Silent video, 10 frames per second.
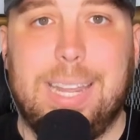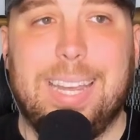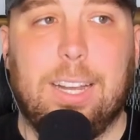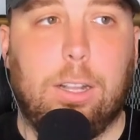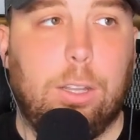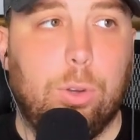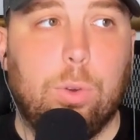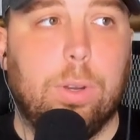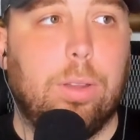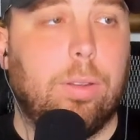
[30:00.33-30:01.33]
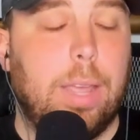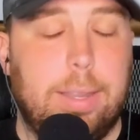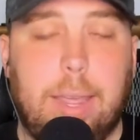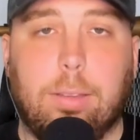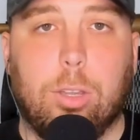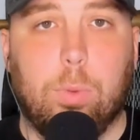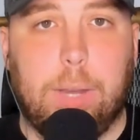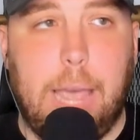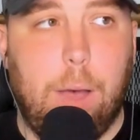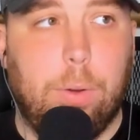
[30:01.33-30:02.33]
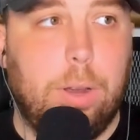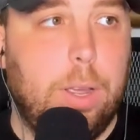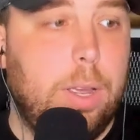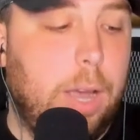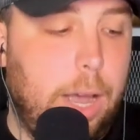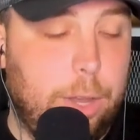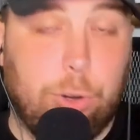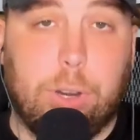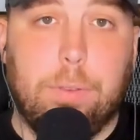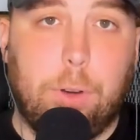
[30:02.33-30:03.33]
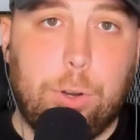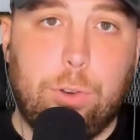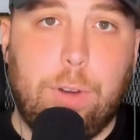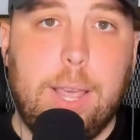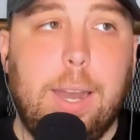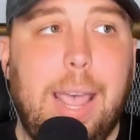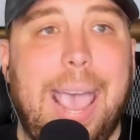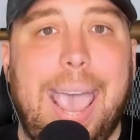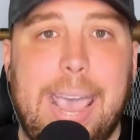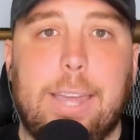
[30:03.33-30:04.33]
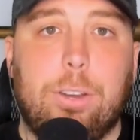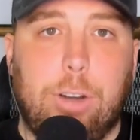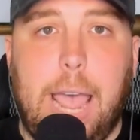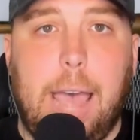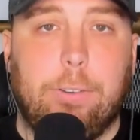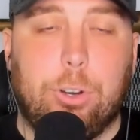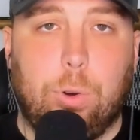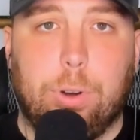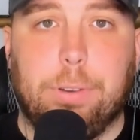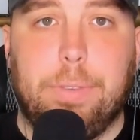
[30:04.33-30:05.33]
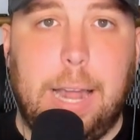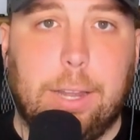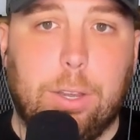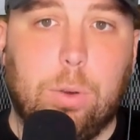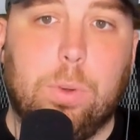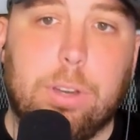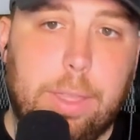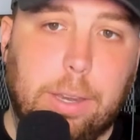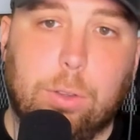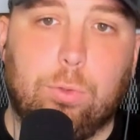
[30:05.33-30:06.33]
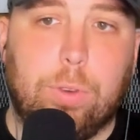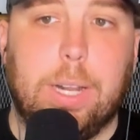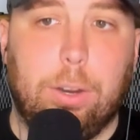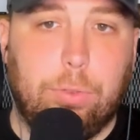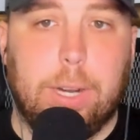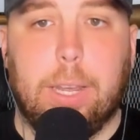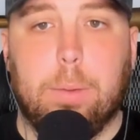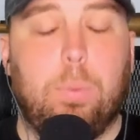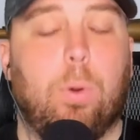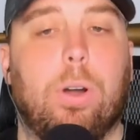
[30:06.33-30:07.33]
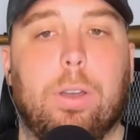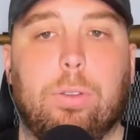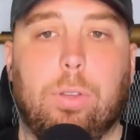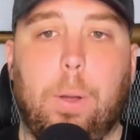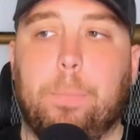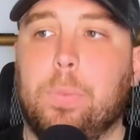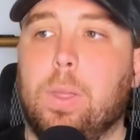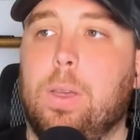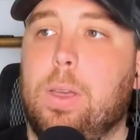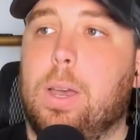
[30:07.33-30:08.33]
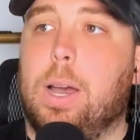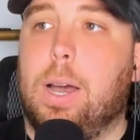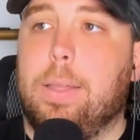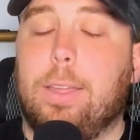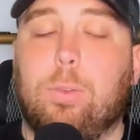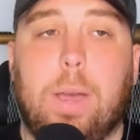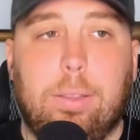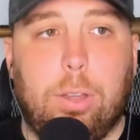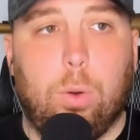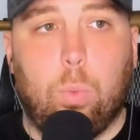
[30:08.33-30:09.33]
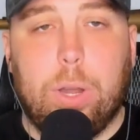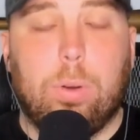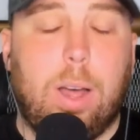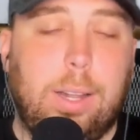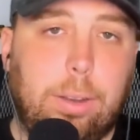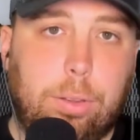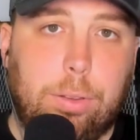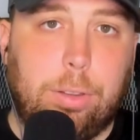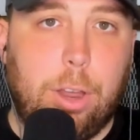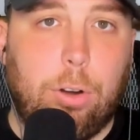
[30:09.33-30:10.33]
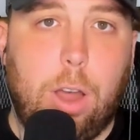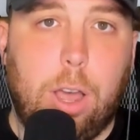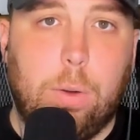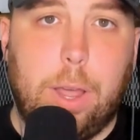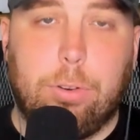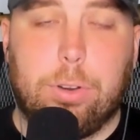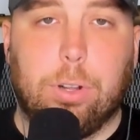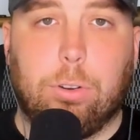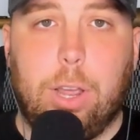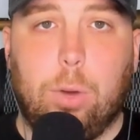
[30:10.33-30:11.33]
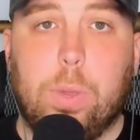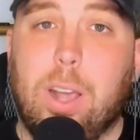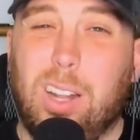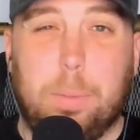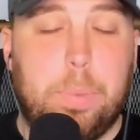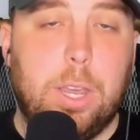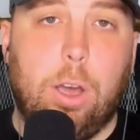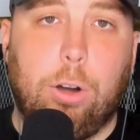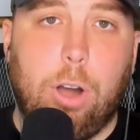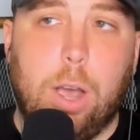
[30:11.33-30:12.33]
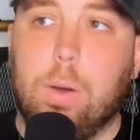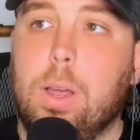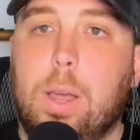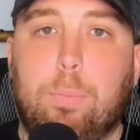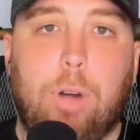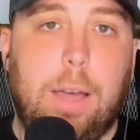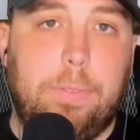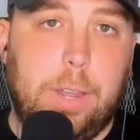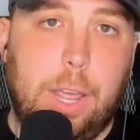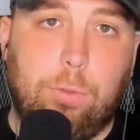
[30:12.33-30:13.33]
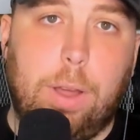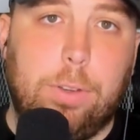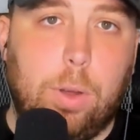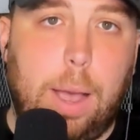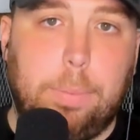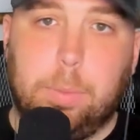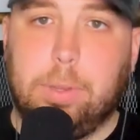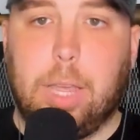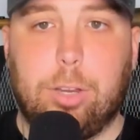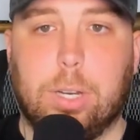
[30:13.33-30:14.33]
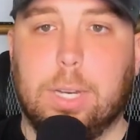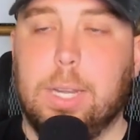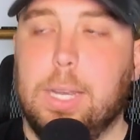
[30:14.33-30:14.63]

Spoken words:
includes and takes into account your conversion rate and your average order value, which I think is really, really important. So that's why I said we don't call it CRO at Original Grain. We call it PRO, profit and revenue optimization,